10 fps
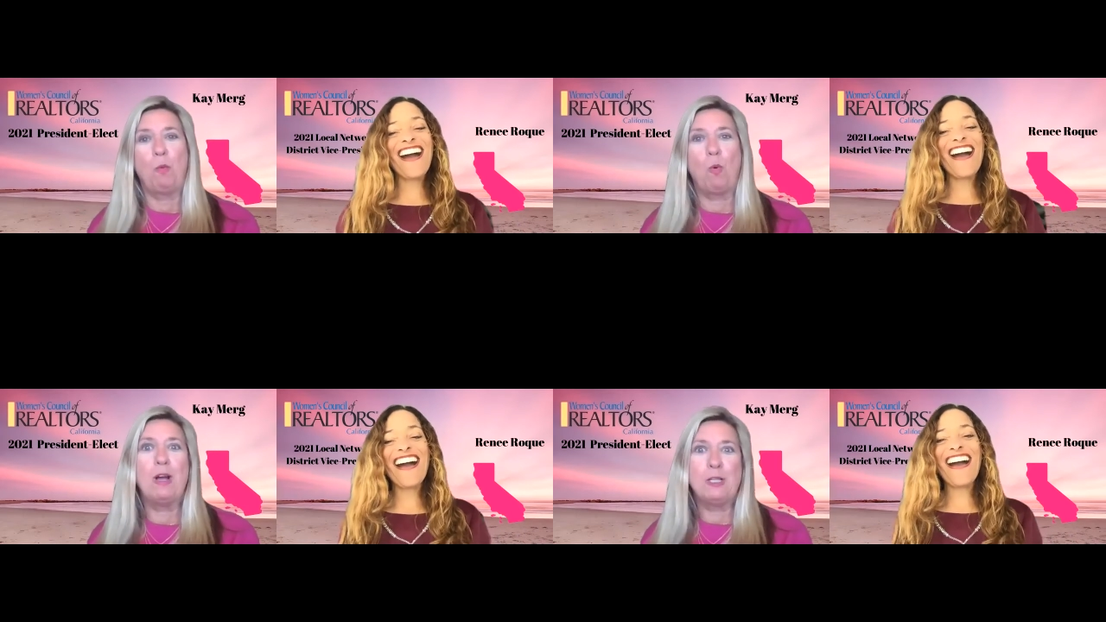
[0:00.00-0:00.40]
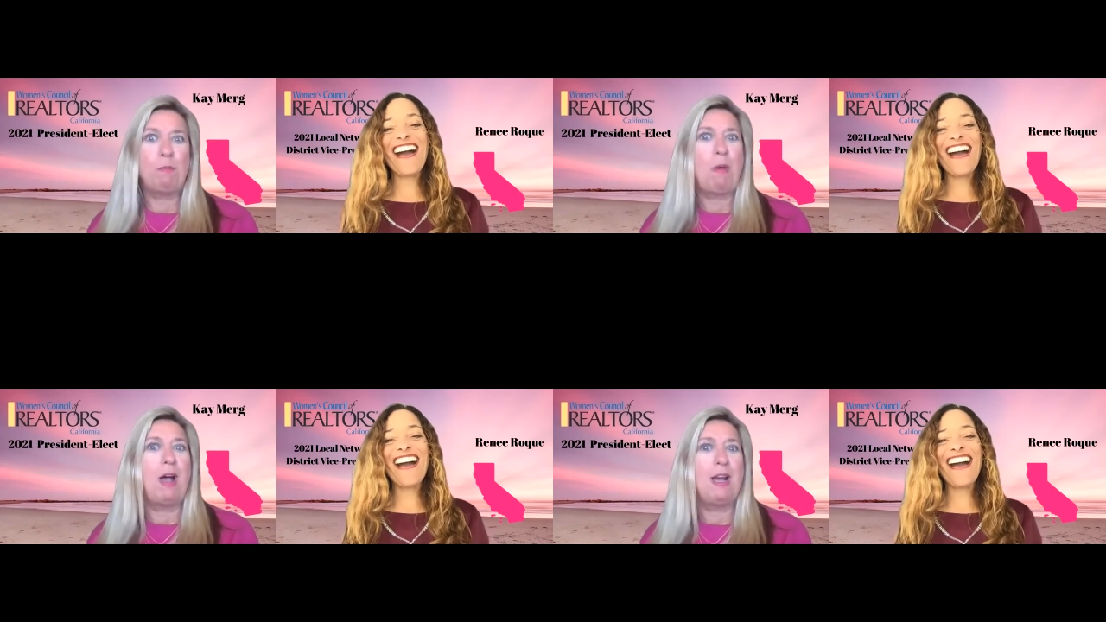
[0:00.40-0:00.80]

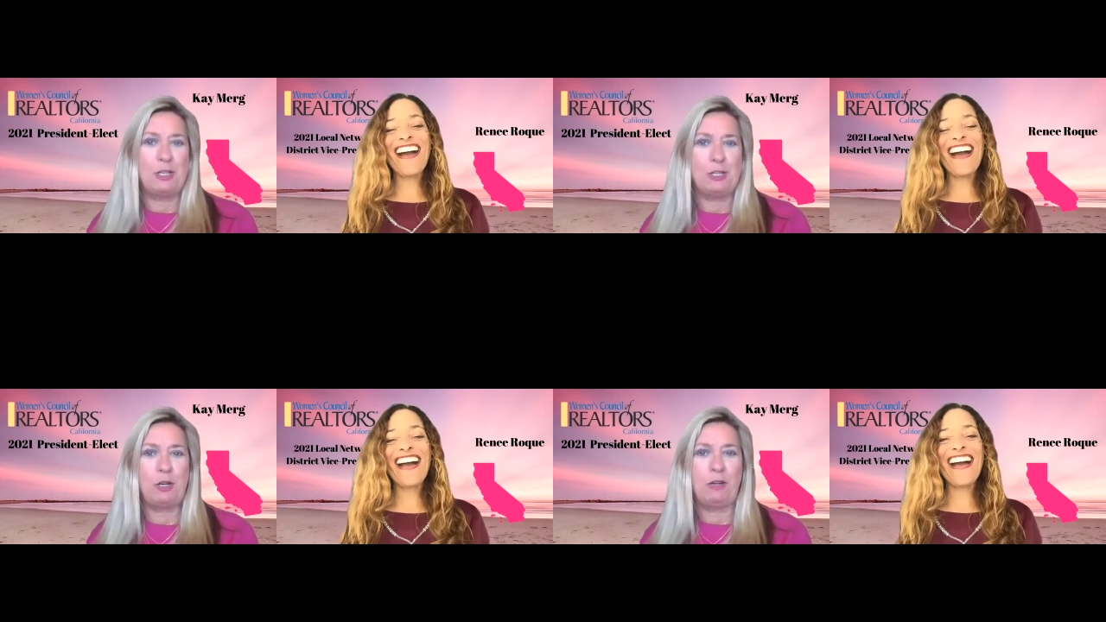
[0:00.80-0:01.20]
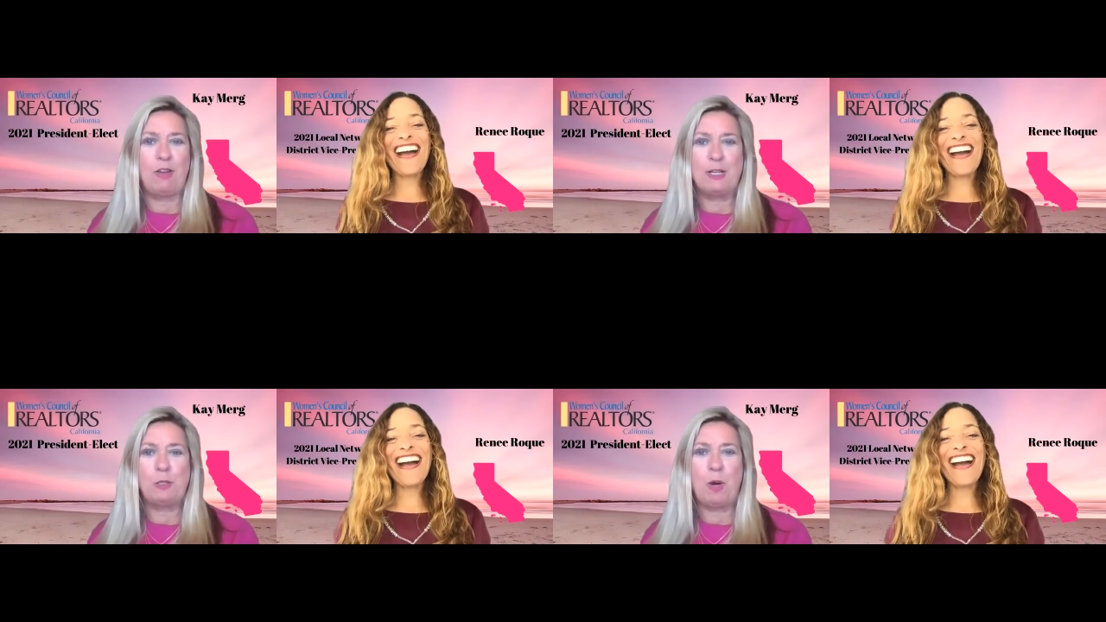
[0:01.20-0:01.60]
Speaker 1: was my
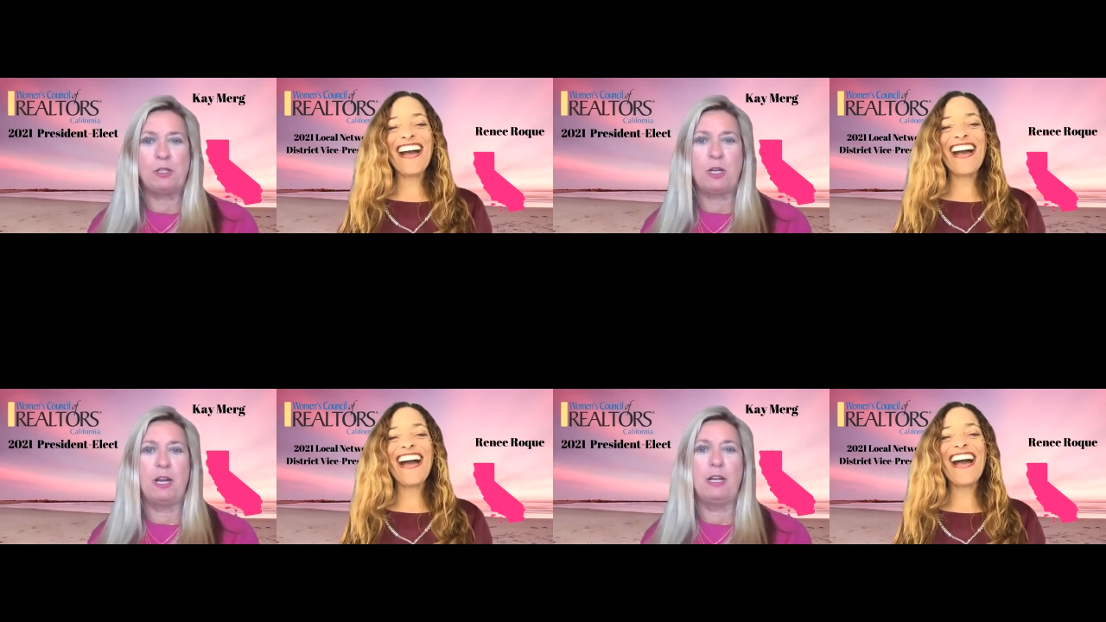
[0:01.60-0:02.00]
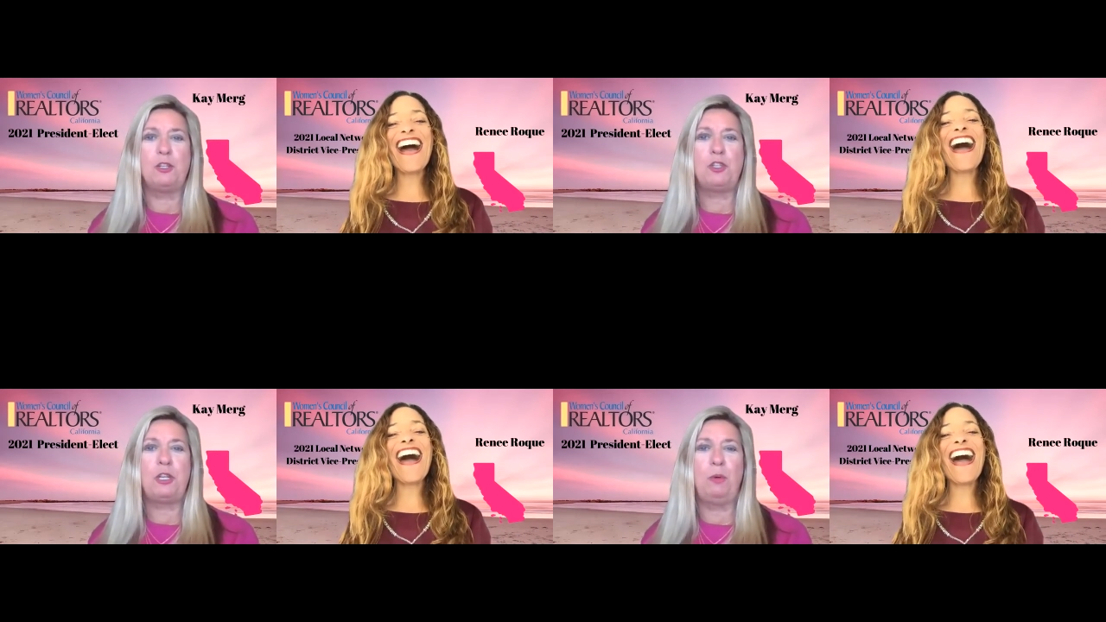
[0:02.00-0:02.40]
district vice
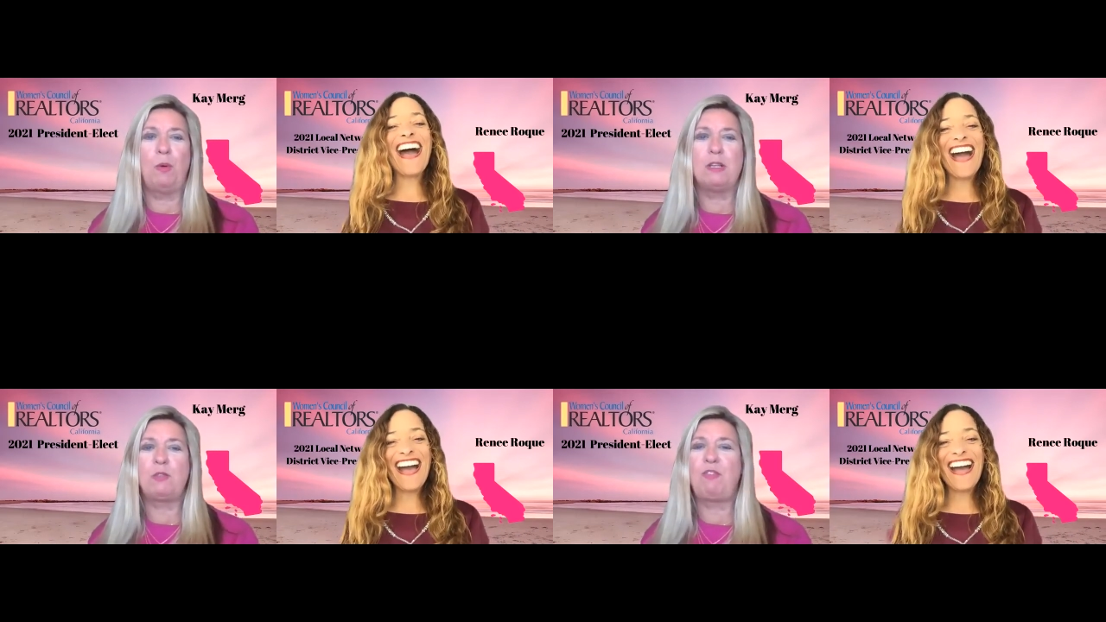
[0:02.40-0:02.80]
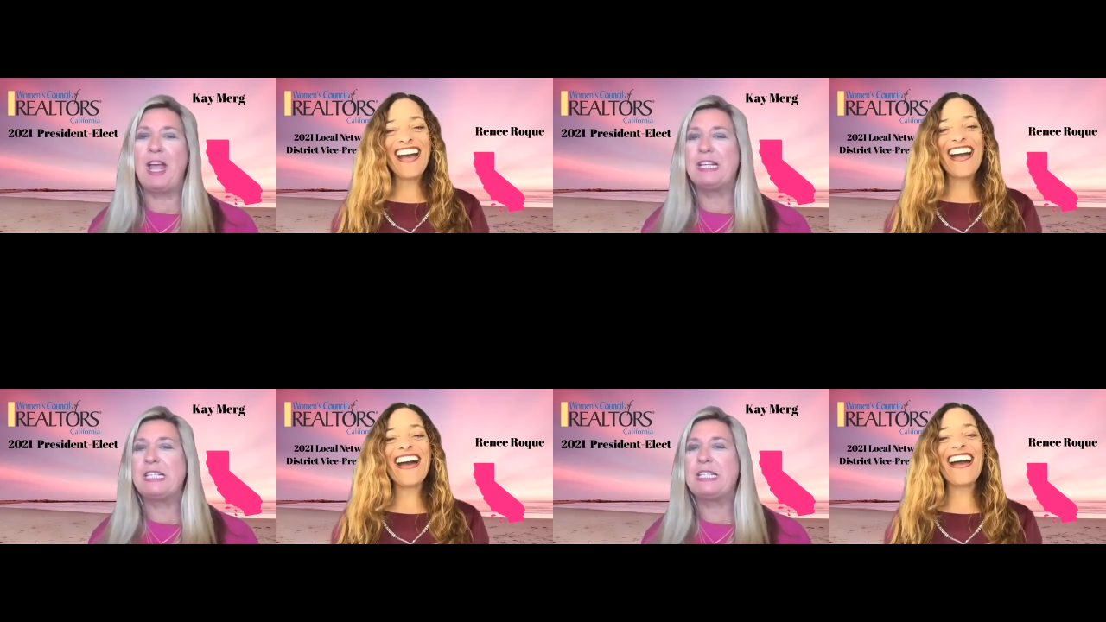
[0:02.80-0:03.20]
president, and she was
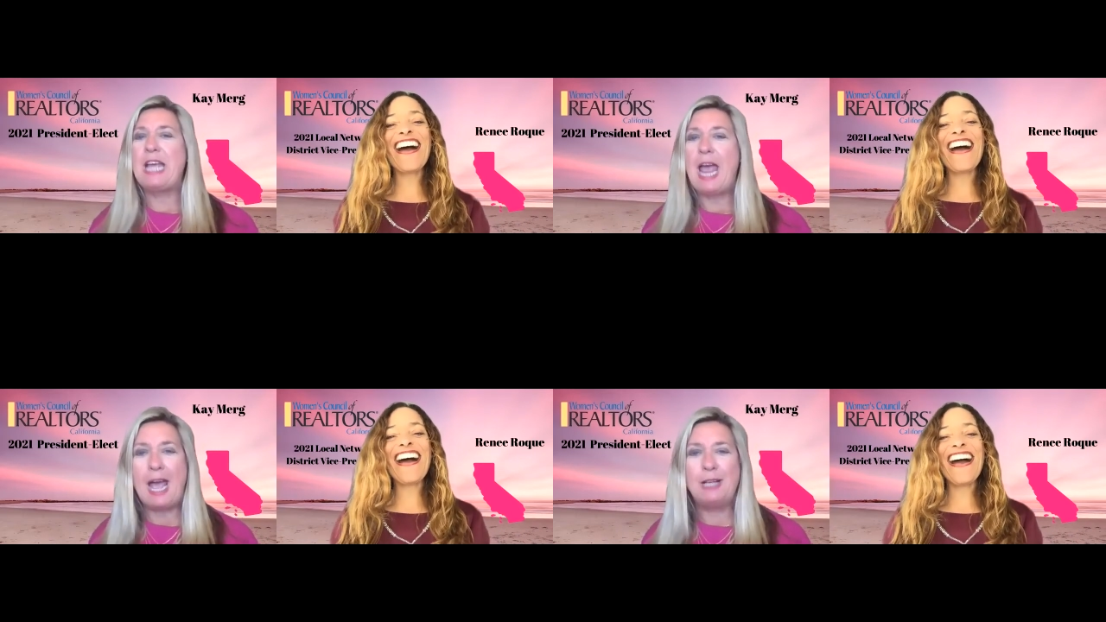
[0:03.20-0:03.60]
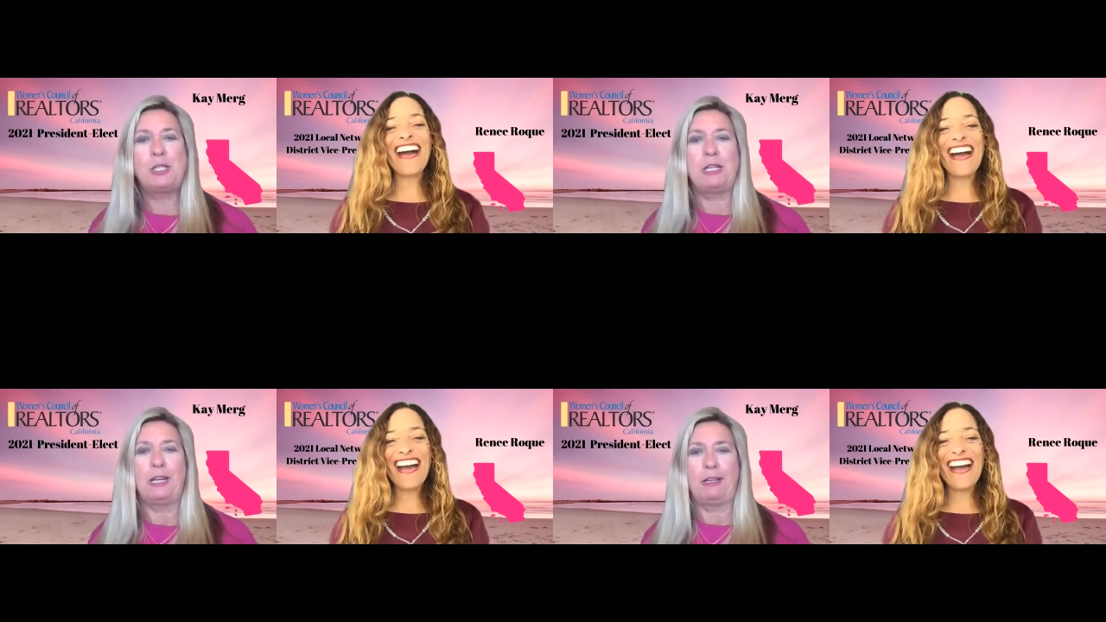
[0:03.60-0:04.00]

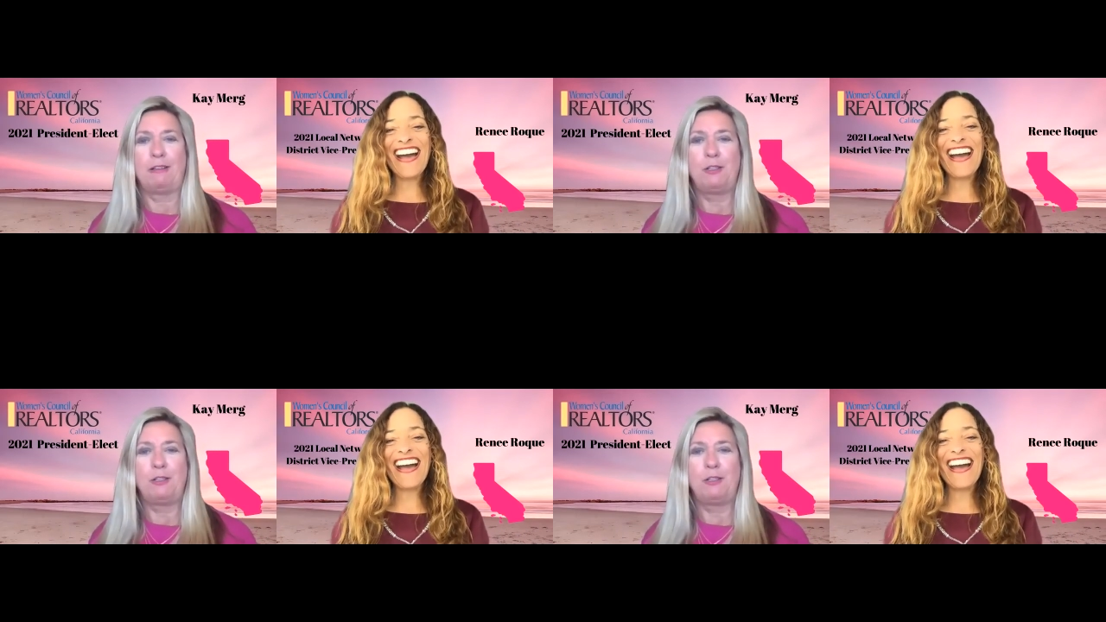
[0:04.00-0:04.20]
fantastic